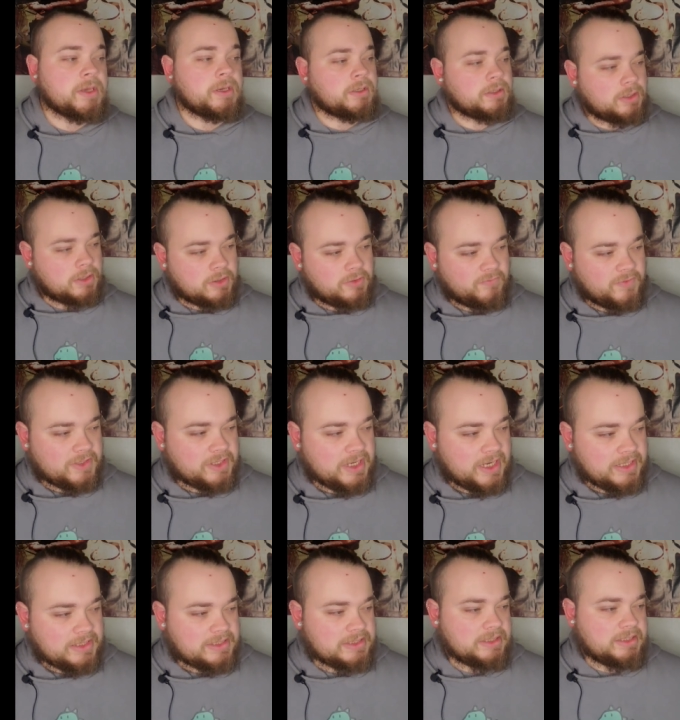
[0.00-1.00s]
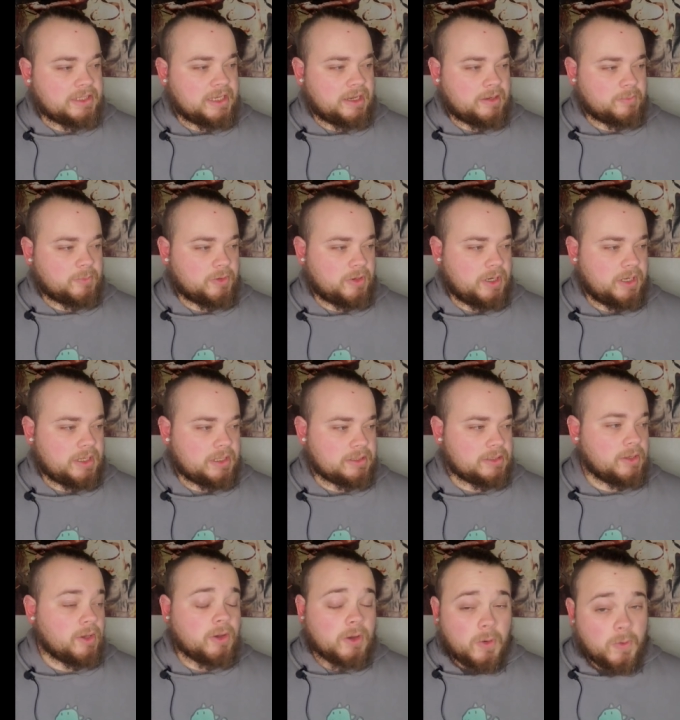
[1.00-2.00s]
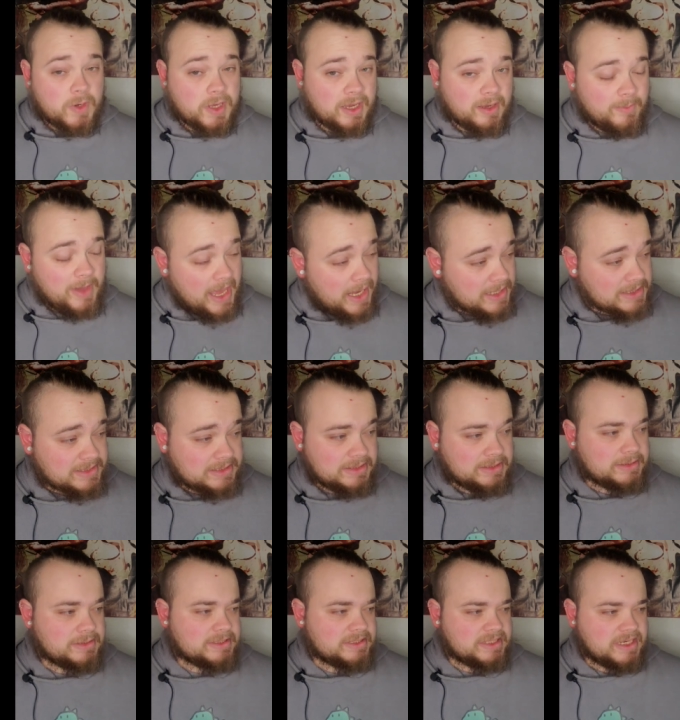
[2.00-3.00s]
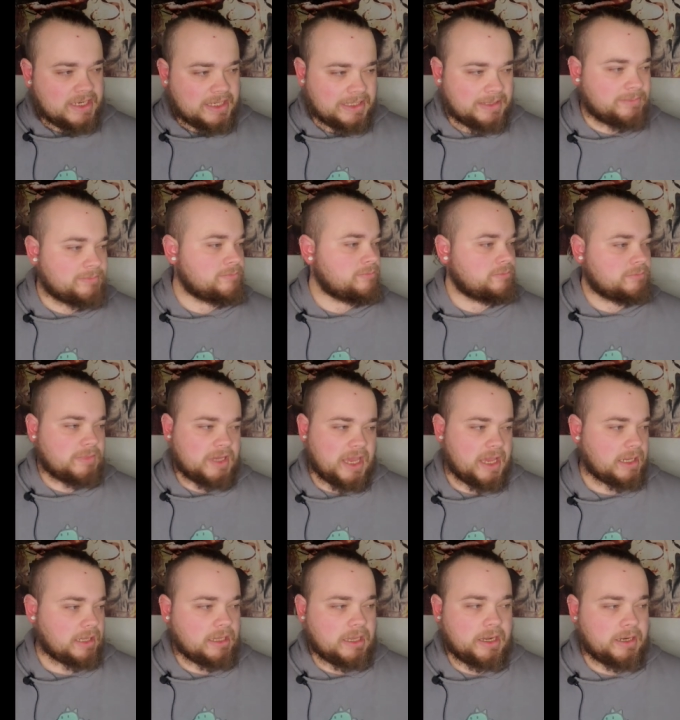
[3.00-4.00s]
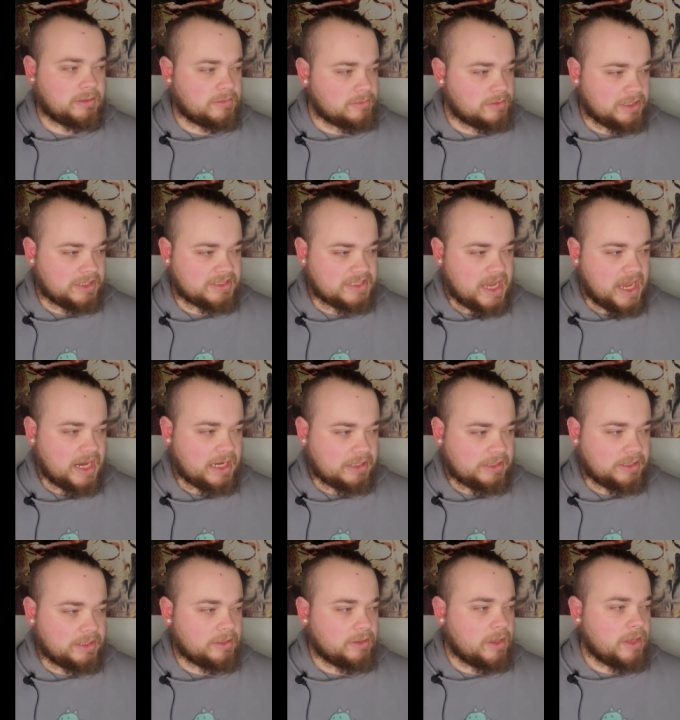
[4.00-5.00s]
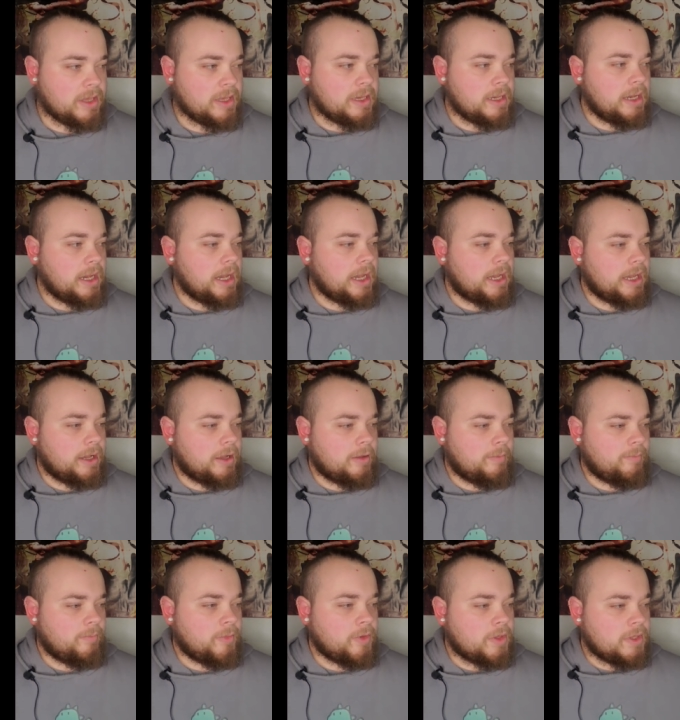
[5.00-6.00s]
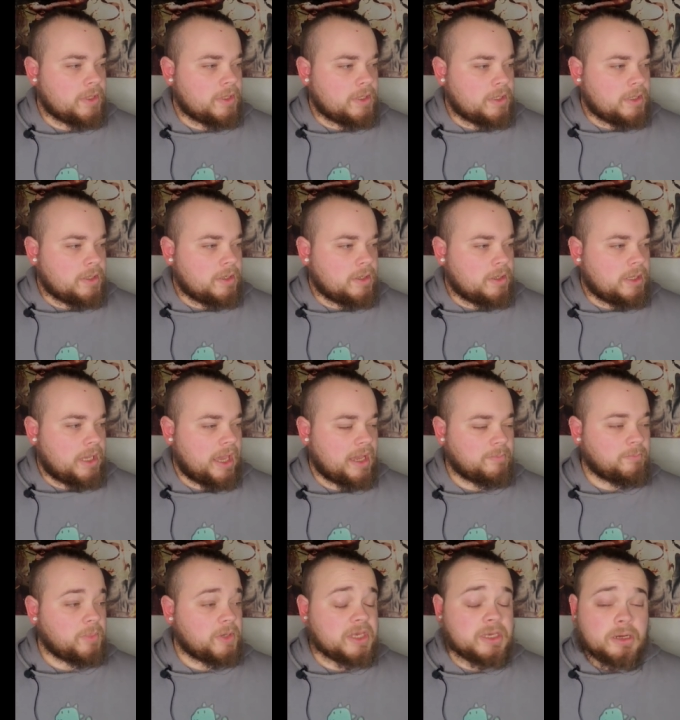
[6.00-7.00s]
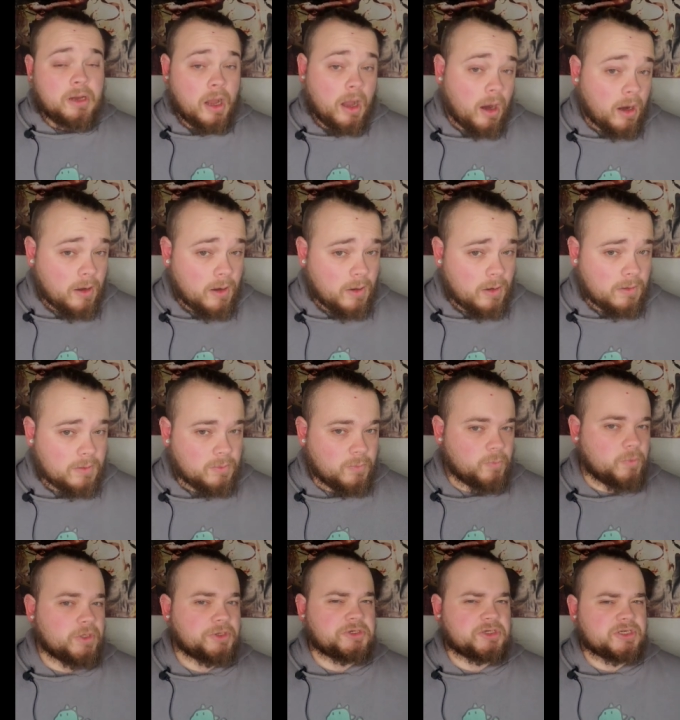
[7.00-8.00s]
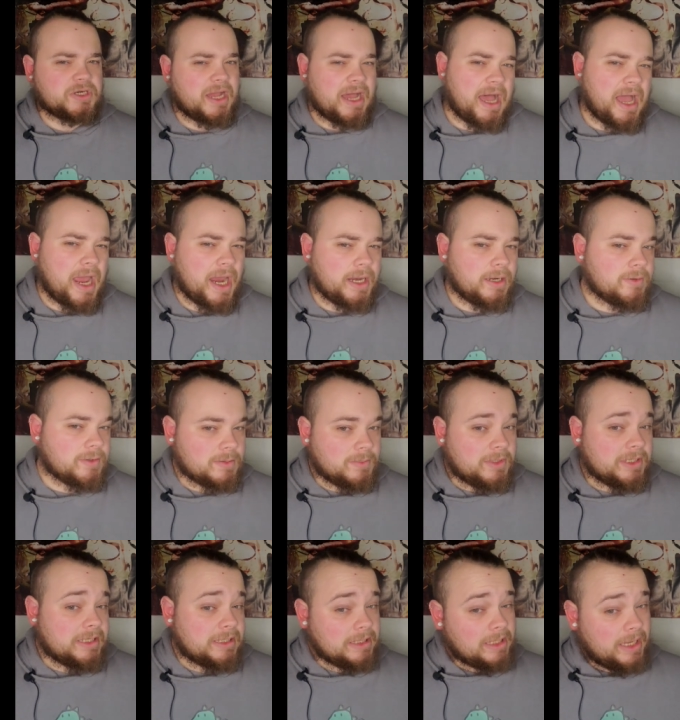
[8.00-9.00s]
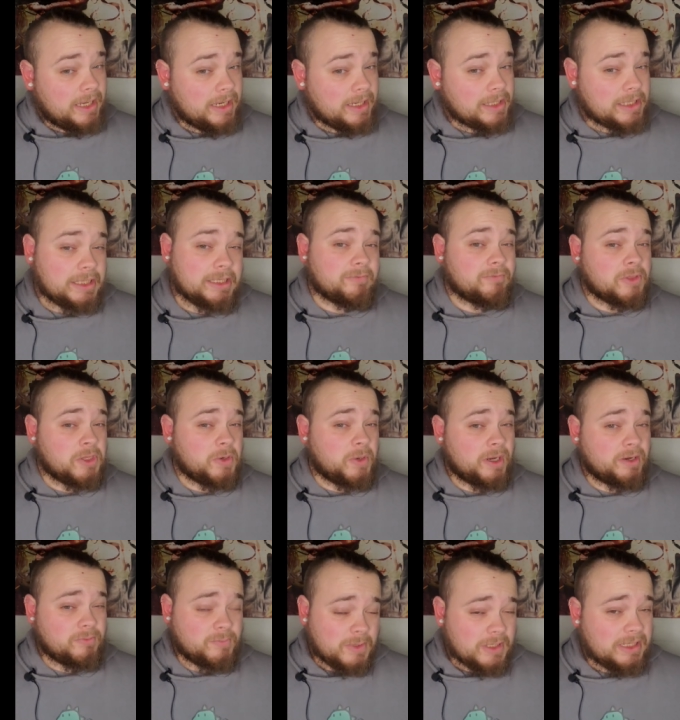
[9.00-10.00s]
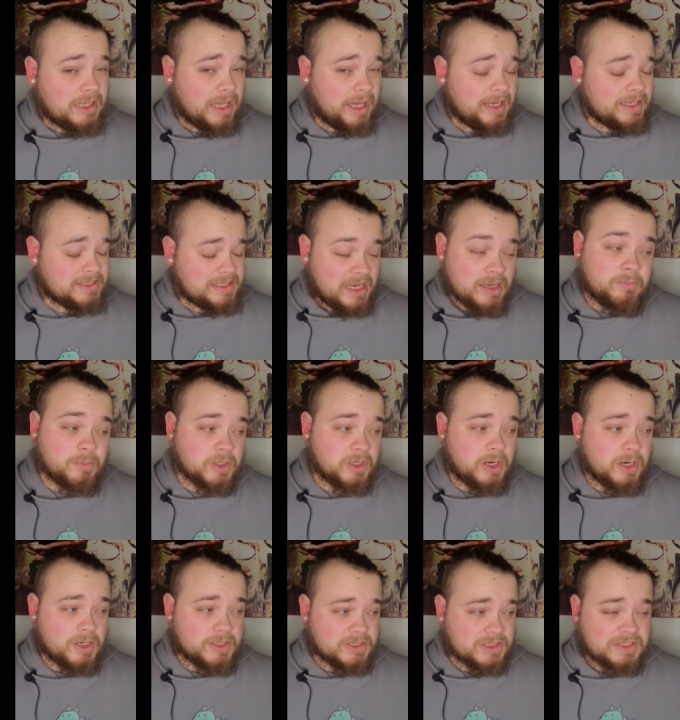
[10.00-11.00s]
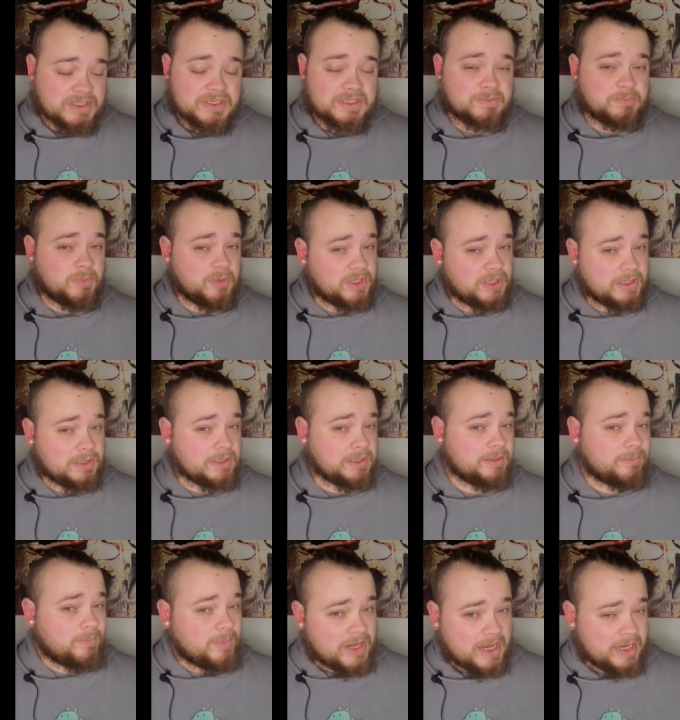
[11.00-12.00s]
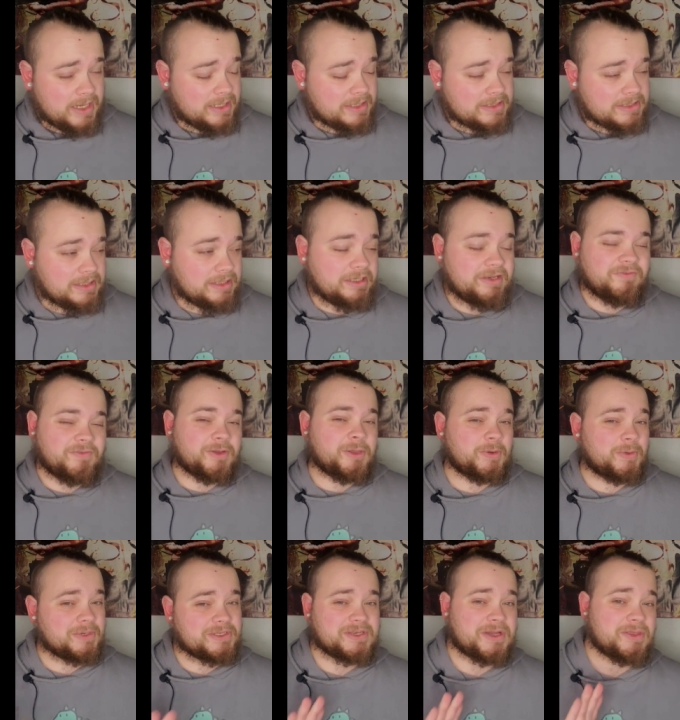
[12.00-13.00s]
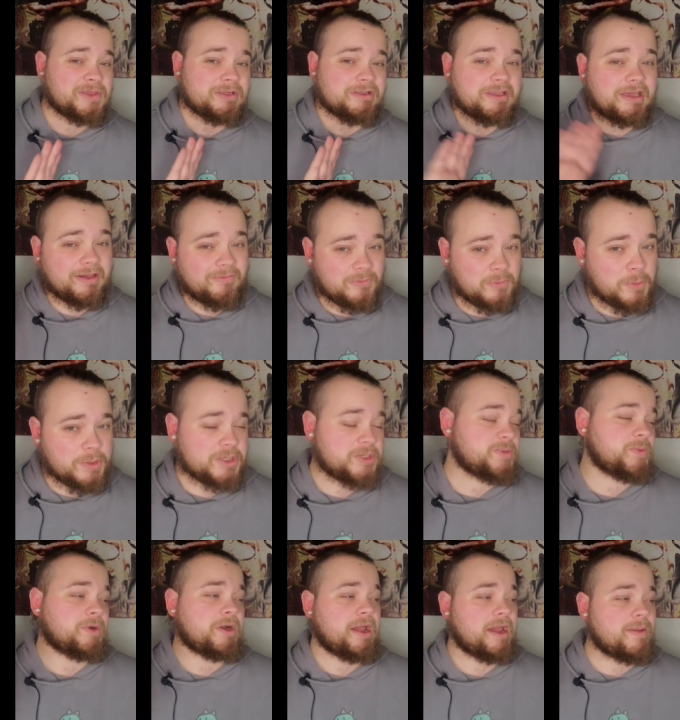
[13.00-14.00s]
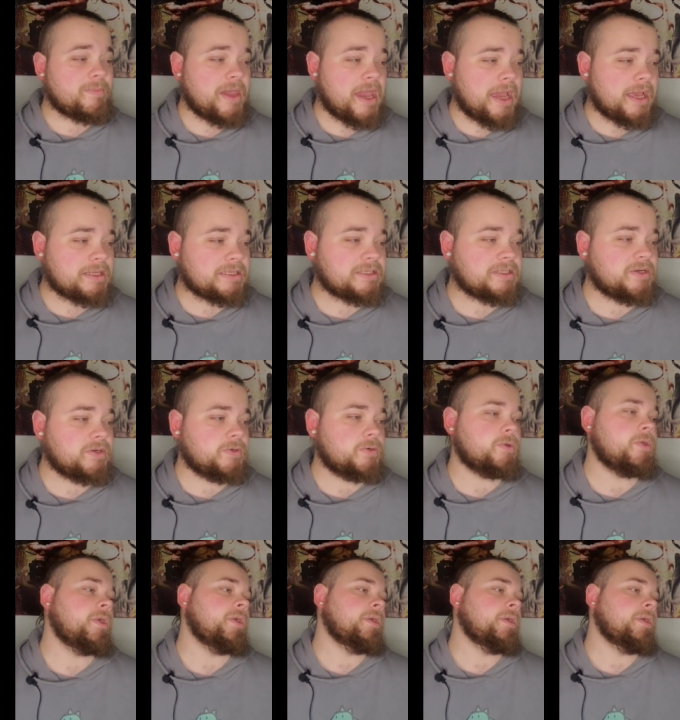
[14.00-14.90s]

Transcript: COVID-19 outbreak. OK Magazine, same headline, exactly. NPR, which I normally like, even though I realize NPR is just as blatantly biased, even though it's on the left, which is where I'm at, so